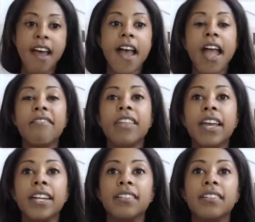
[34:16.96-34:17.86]
And
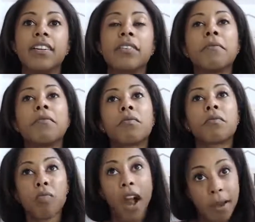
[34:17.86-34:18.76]
then
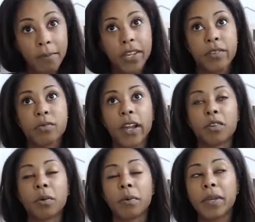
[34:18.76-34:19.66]
Robbie, who's my
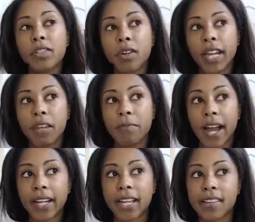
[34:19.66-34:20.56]
corporate mentor, came
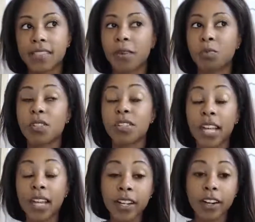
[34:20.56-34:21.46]
back and he said, well,
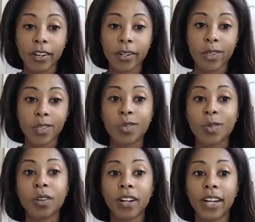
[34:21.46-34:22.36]
Sandy heard your
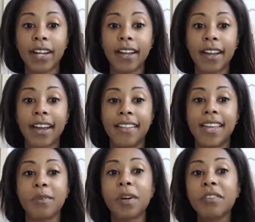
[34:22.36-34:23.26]
story and
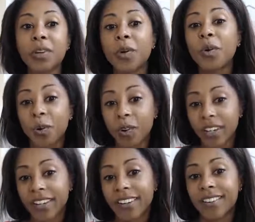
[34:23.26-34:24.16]
they want to record
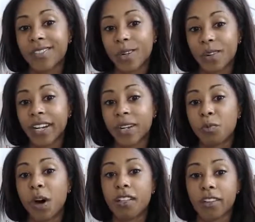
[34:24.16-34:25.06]
it
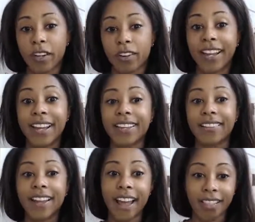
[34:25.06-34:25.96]
while you're
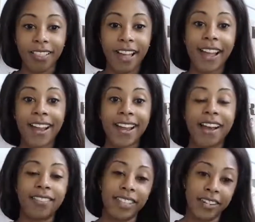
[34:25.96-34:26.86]
in LA
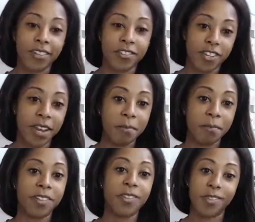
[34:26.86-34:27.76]
at leadership
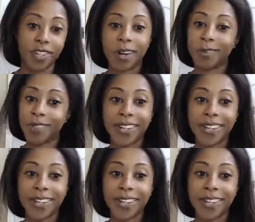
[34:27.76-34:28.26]
to share with the